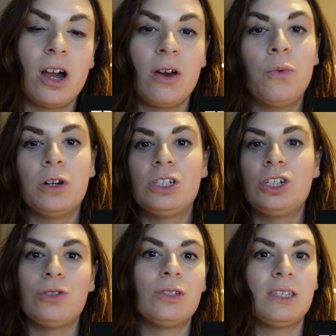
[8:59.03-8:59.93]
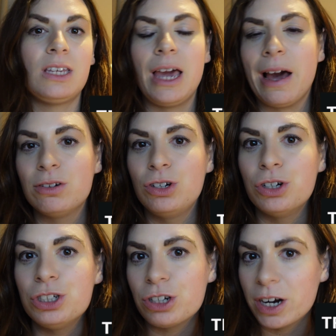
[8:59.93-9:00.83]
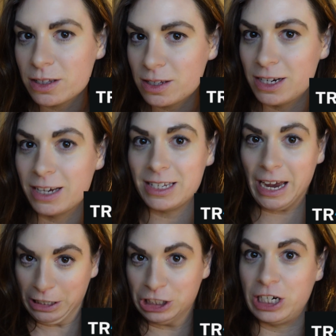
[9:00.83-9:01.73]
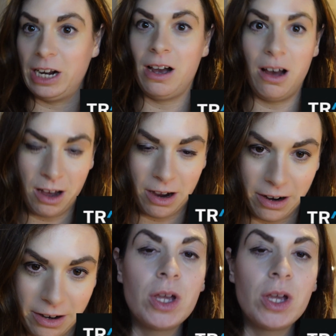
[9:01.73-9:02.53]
and want to see how good your instincts actually are.